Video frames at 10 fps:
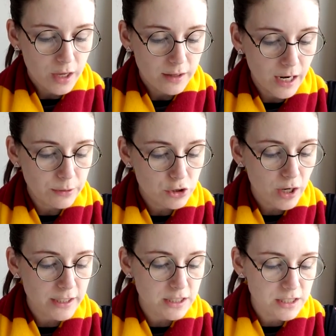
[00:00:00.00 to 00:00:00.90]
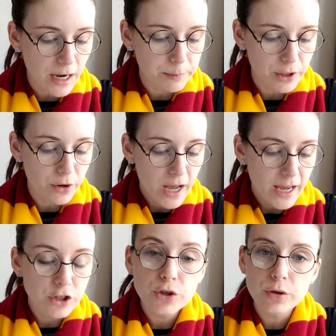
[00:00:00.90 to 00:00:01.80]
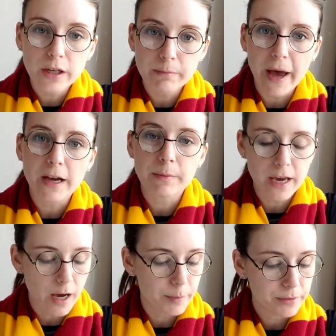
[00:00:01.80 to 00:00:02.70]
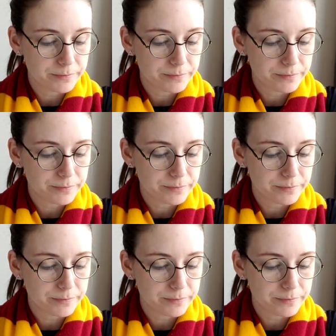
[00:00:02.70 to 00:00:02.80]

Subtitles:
that I was trying to stop you, and you can back me up."